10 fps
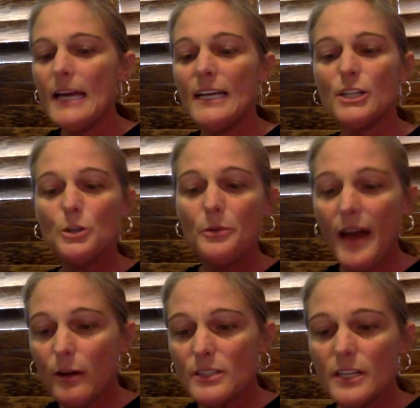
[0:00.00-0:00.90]
In
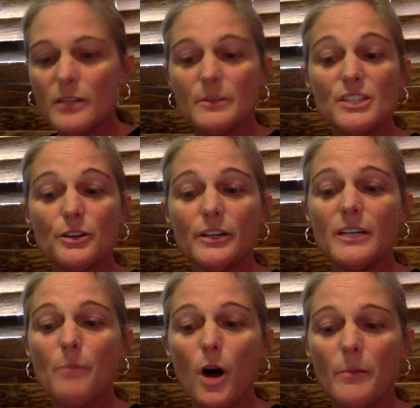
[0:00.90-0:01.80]
2000, the Missouri
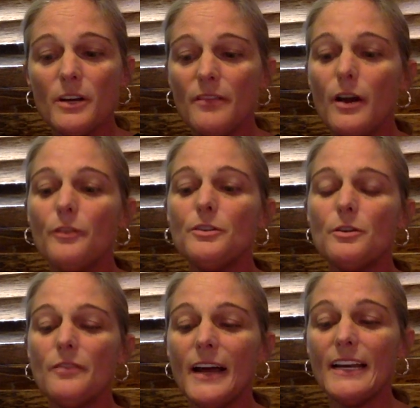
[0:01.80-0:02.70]
Department of Health
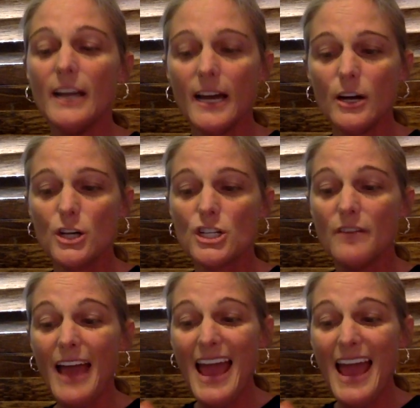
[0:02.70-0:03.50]
notified NIOSH of